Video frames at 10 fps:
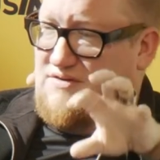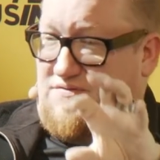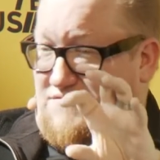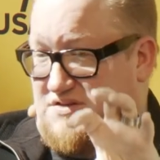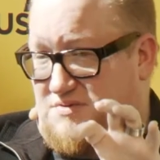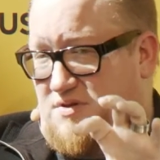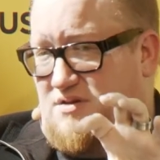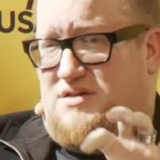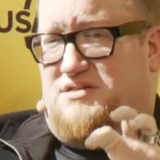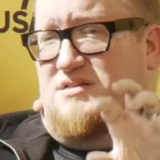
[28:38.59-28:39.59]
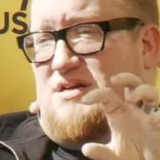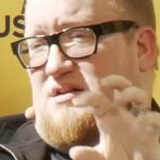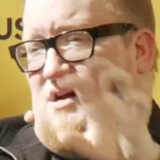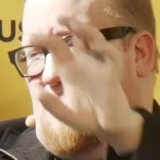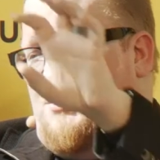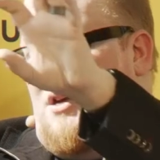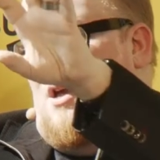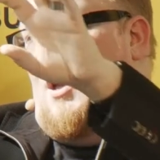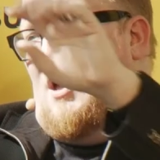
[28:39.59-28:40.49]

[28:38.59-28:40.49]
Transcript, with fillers: if feasibility is in technology,